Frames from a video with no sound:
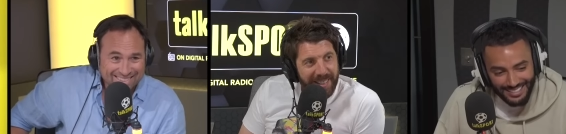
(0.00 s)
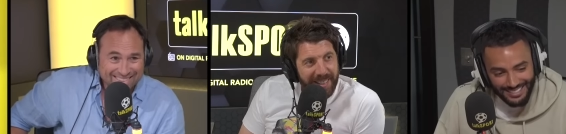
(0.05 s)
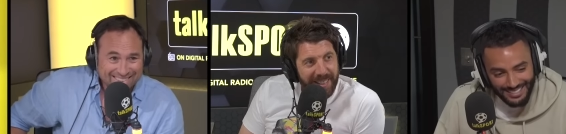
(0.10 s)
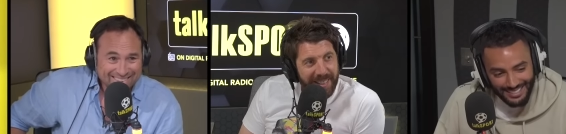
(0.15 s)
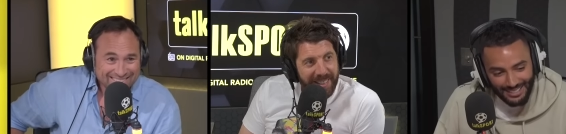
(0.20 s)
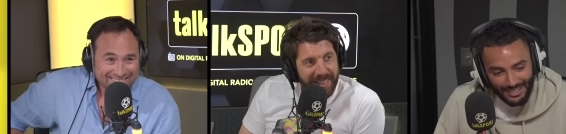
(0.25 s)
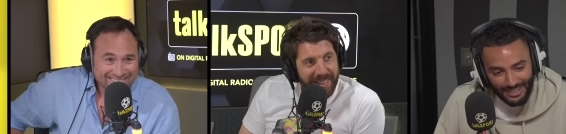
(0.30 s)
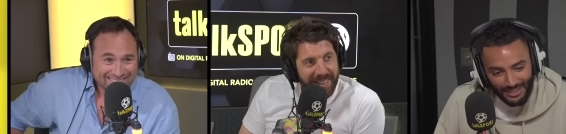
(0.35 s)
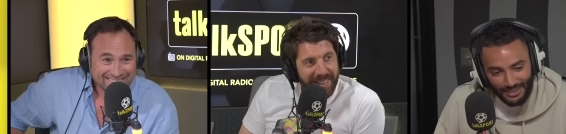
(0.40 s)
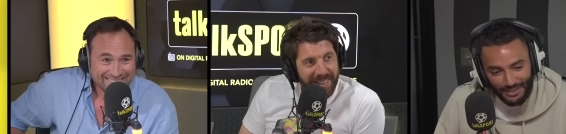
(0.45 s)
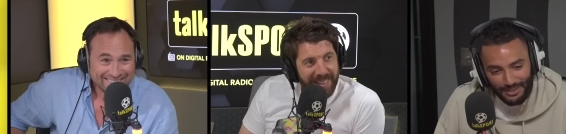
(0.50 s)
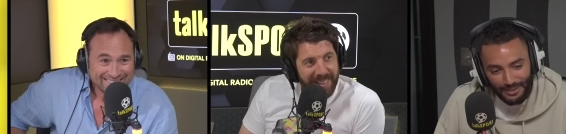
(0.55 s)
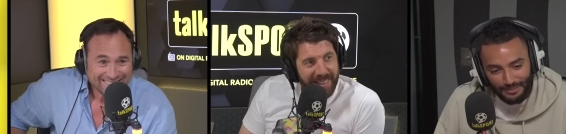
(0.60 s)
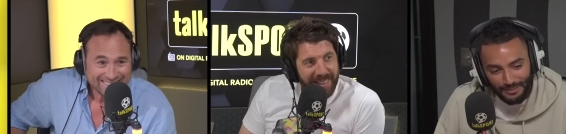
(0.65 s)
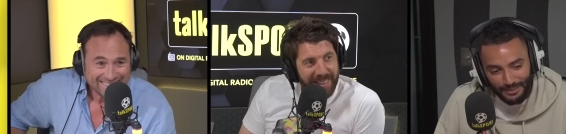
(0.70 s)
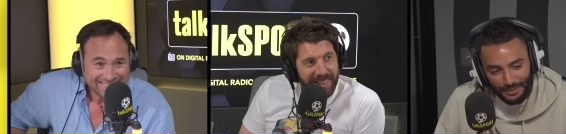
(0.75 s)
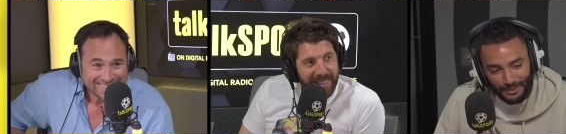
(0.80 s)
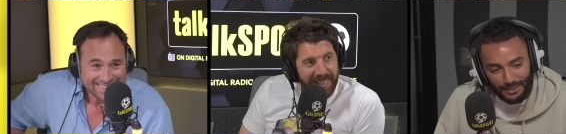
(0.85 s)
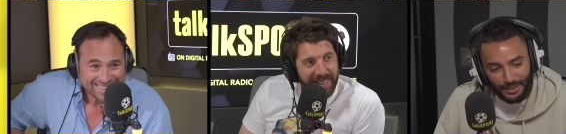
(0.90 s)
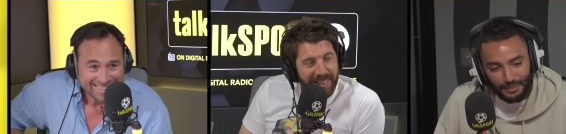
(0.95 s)
Speaker 1: I said, "Oh, I'm
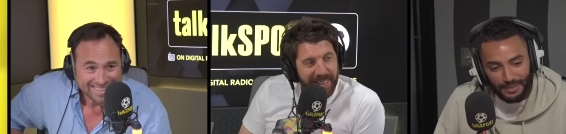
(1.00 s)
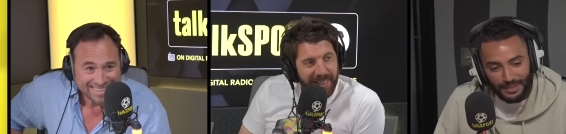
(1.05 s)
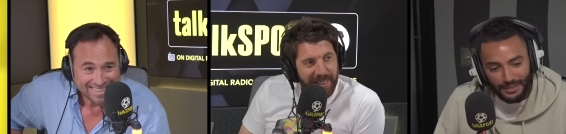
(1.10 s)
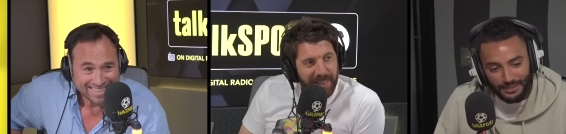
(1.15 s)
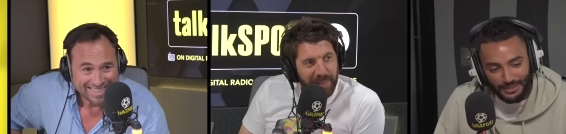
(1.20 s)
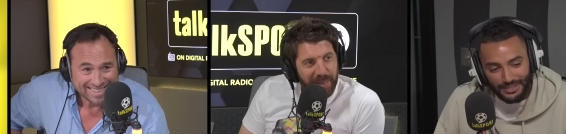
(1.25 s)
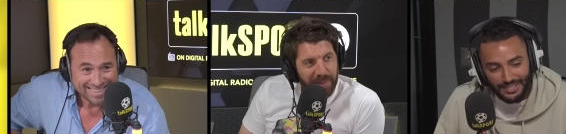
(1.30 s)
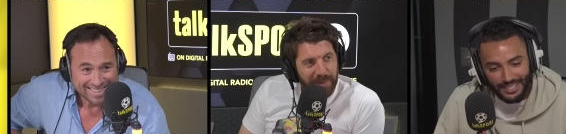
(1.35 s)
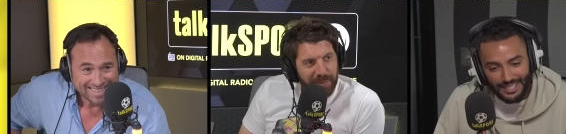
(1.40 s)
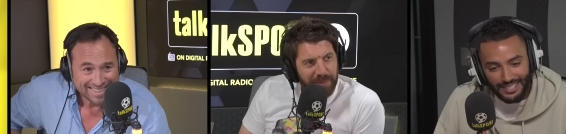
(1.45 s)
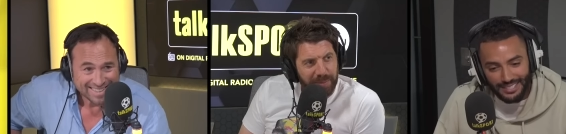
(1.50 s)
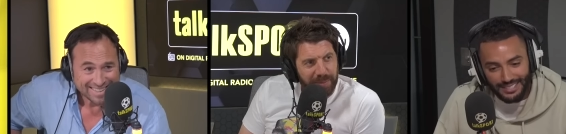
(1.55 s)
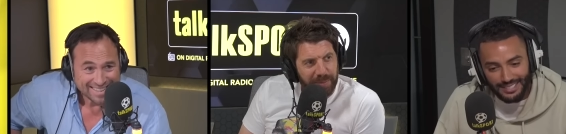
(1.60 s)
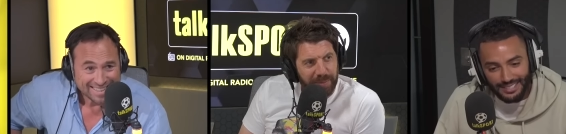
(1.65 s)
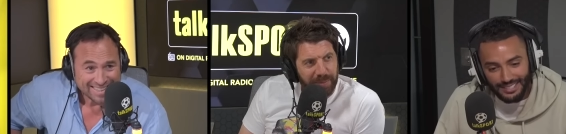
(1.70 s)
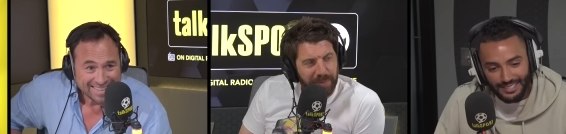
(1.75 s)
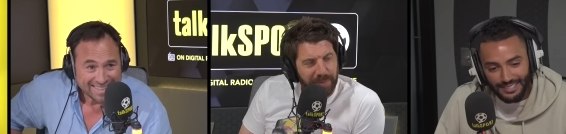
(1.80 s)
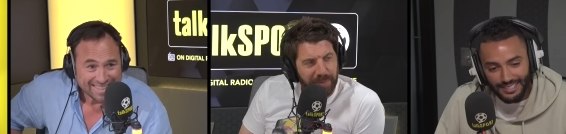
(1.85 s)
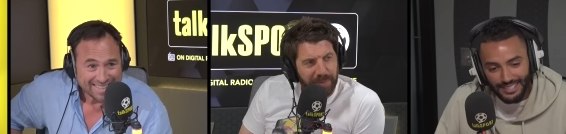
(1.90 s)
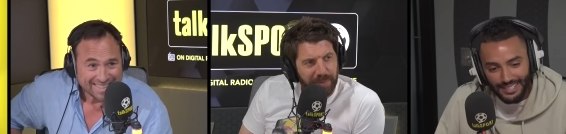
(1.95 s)
sure the medal changed,"
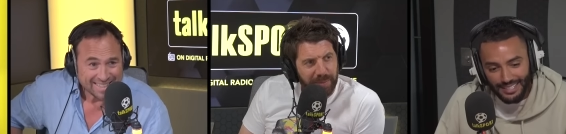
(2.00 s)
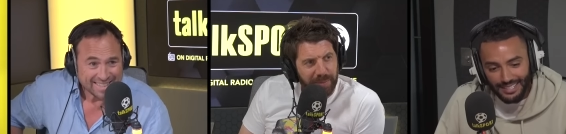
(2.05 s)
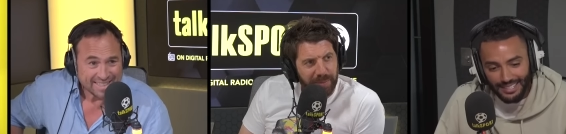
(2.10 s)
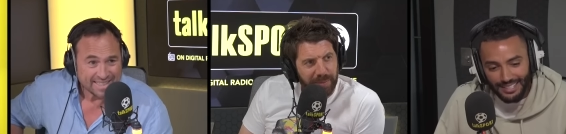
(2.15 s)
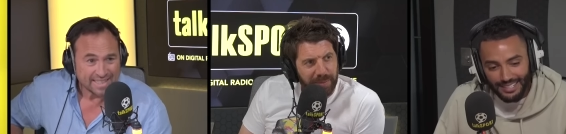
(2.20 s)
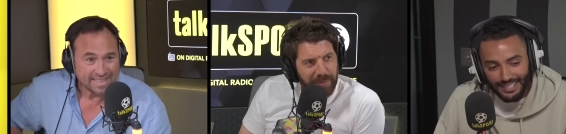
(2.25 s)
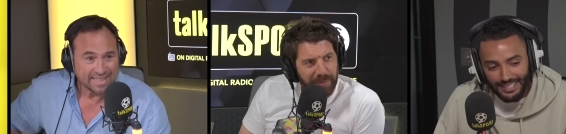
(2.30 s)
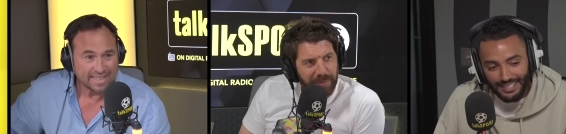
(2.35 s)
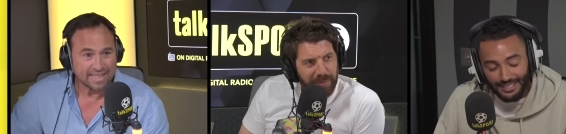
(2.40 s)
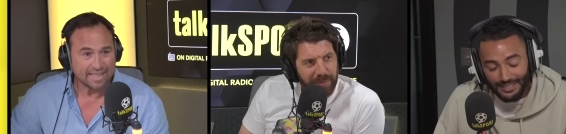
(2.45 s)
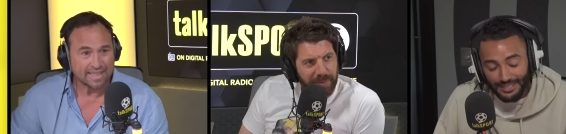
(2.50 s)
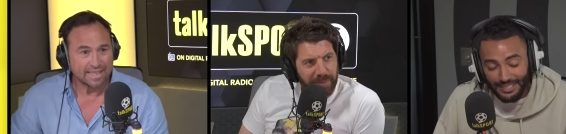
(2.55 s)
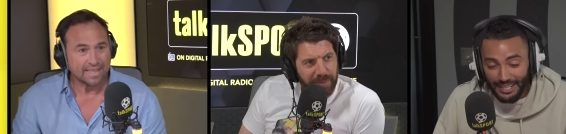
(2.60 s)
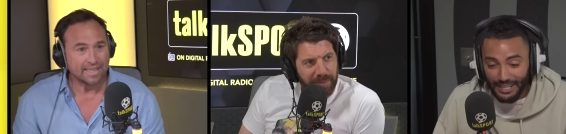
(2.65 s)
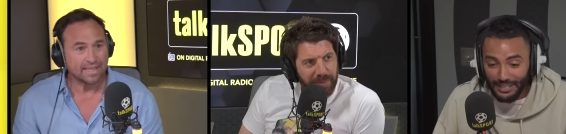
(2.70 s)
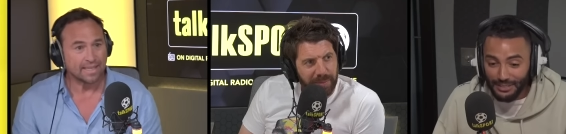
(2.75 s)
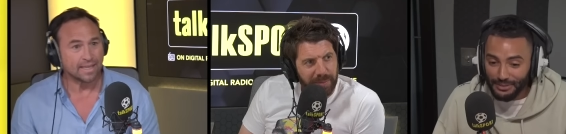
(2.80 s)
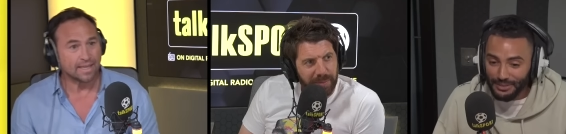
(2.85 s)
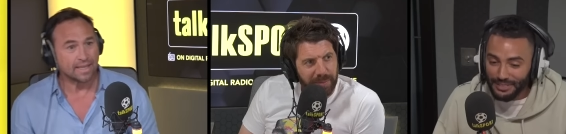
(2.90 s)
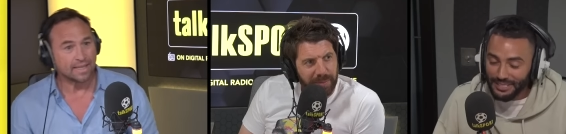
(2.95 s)
and he just
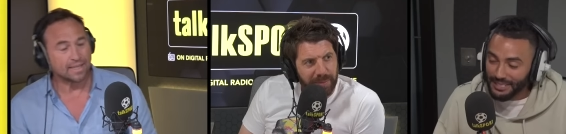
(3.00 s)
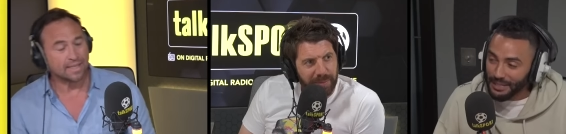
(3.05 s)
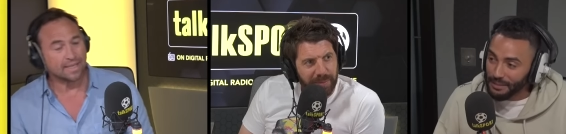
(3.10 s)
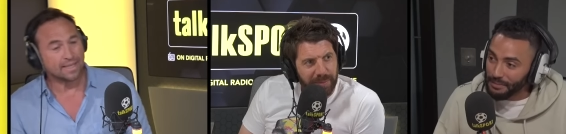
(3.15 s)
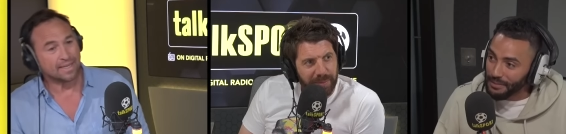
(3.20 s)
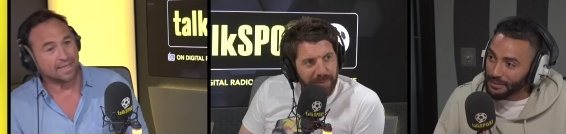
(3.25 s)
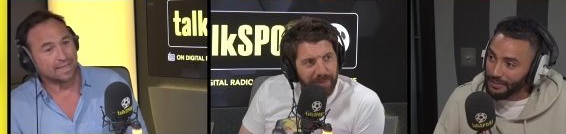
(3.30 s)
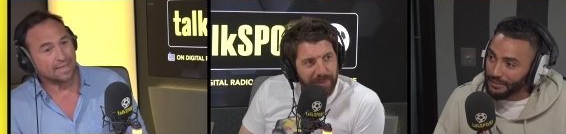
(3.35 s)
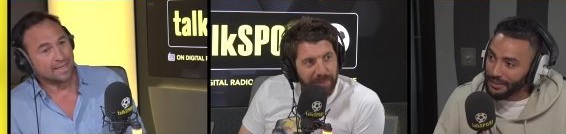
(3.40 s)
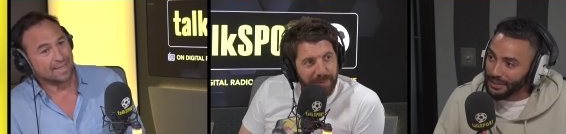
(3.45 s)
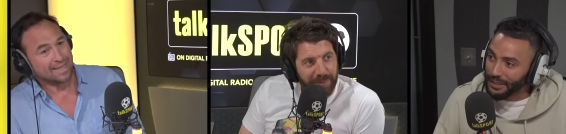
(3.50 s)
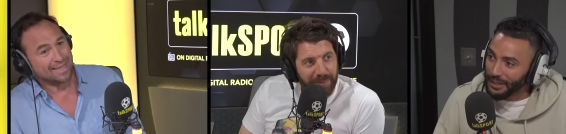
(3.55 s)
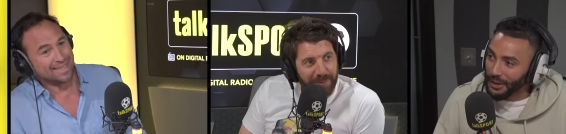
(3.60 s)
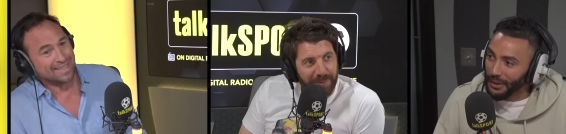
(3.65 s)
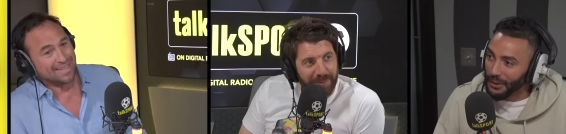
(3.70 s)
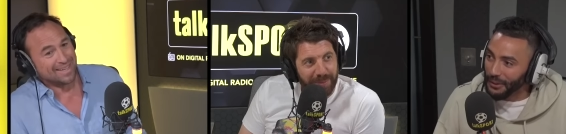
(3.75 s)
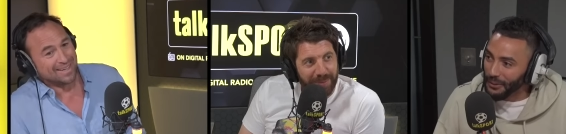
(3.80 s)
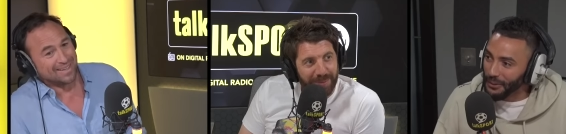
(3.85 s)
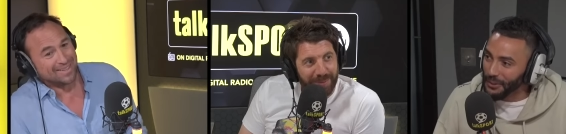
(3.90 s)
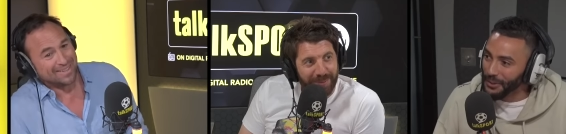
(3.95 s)
casually sent me a
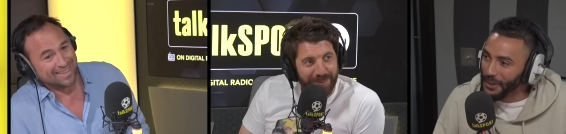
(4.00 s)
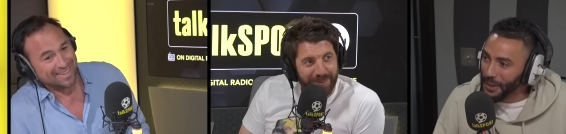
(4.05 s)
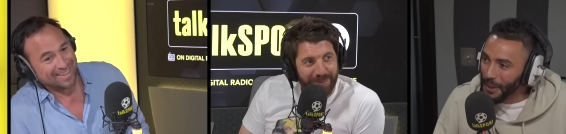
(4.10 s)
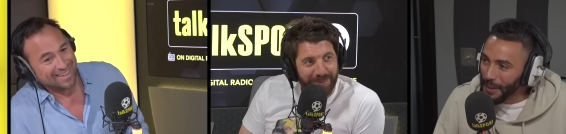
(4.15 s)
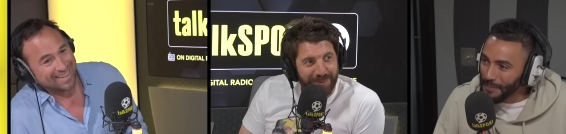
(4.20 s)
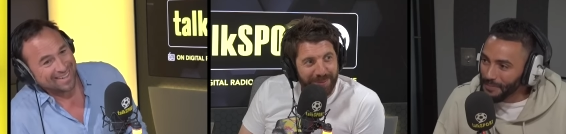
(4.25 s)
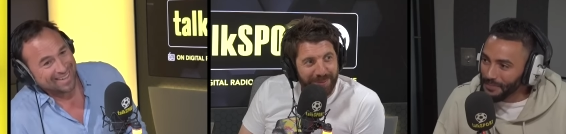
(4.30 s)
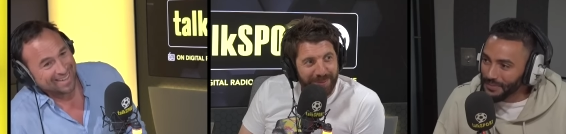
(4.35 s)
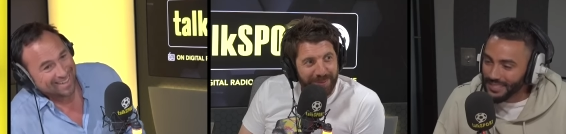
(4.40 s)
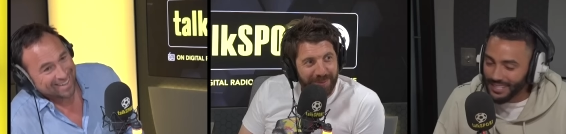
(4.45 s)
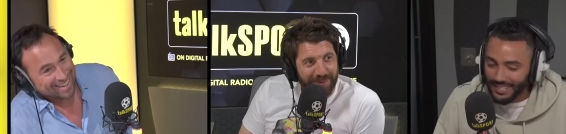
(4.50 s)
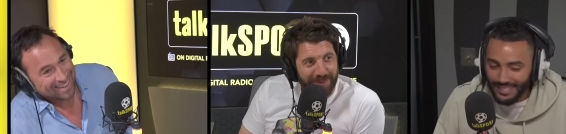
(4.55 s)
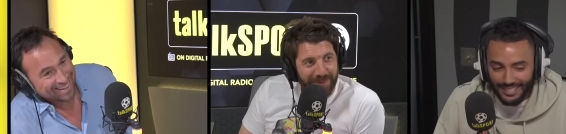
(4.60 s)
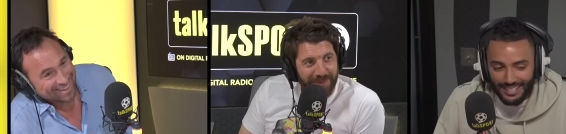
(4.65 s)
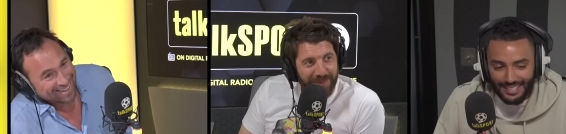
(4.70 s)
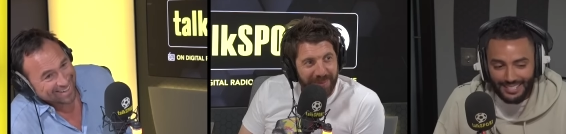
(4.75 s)
video saying,